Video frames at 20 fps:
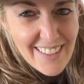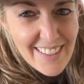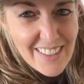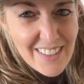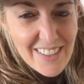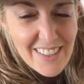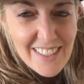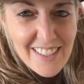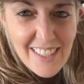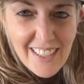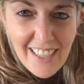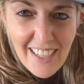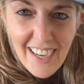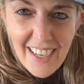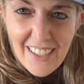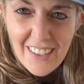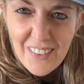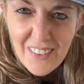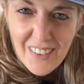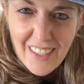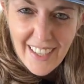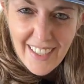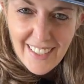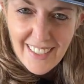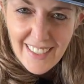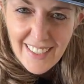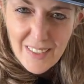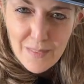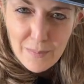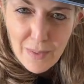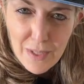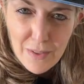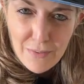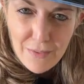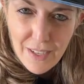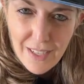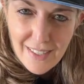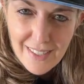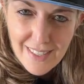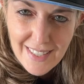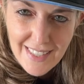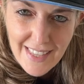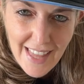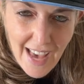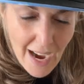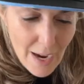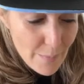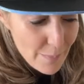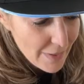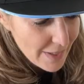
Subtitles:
She's like, I don't like it in my face that